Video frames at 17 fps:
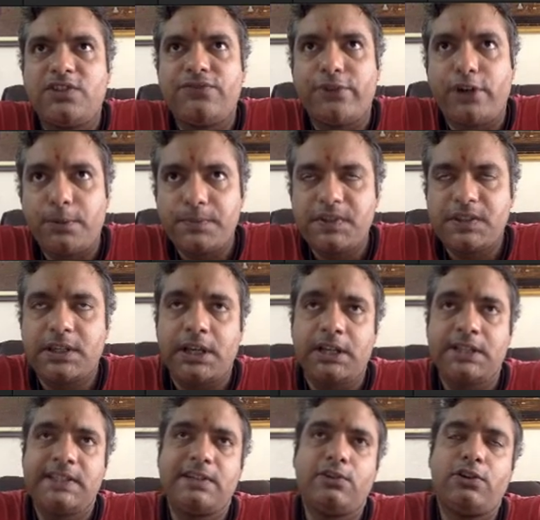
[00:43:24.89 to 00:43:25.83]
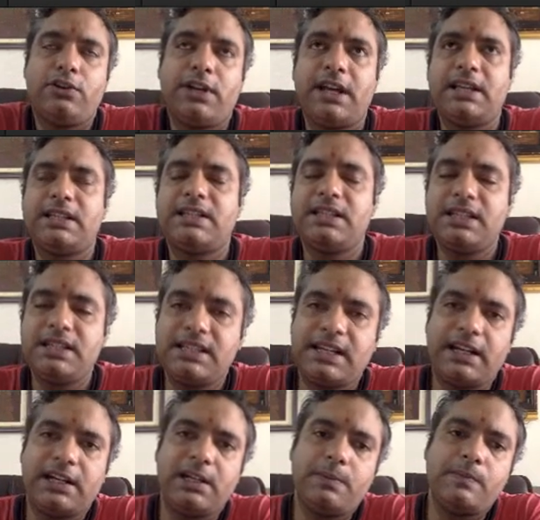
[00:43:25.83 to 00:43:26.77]
forms the hexagon has 6
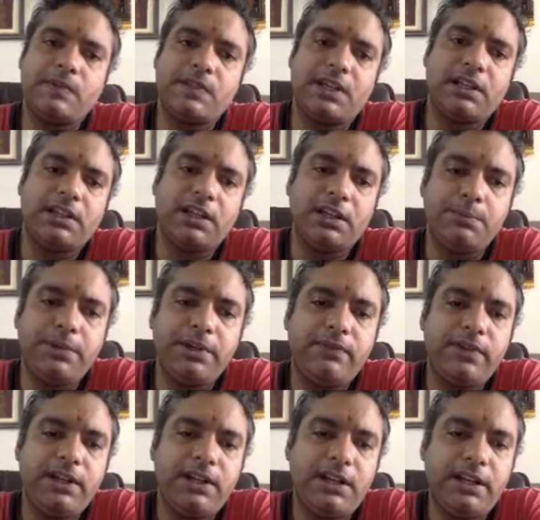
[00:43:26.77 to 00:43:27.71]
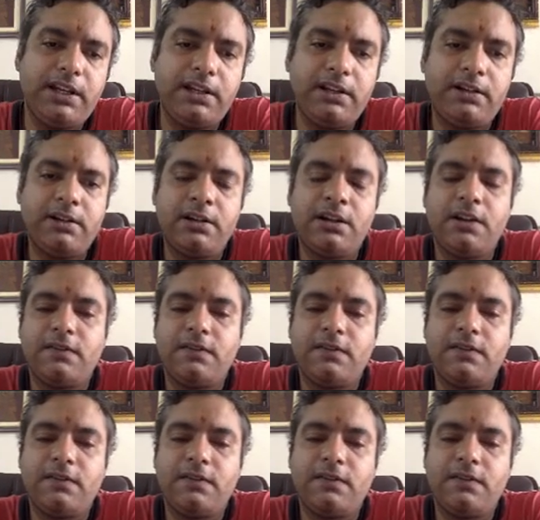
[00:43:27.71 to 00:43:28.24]
atoms, and the in-between layer,